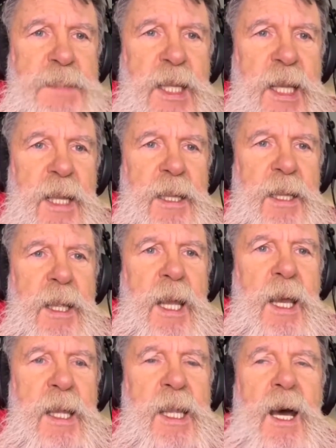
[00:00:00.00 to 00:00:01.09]
And
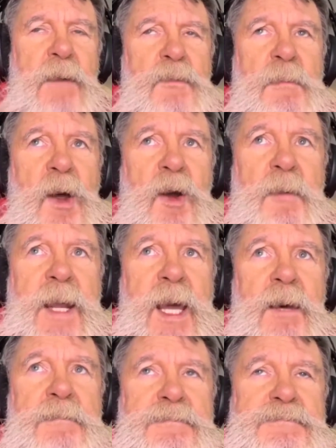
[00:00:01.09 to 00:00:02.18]
yeah, we brought him
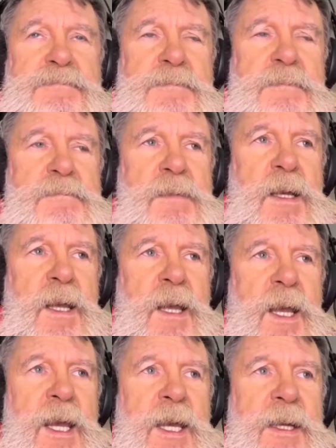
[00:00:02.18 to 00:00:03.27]
down.
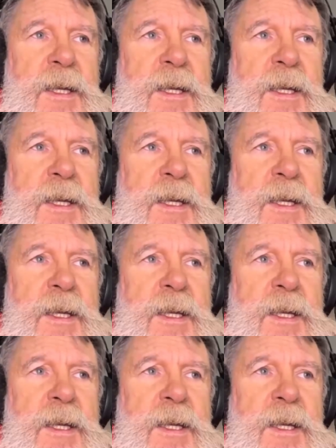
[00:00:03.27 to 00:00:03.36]
And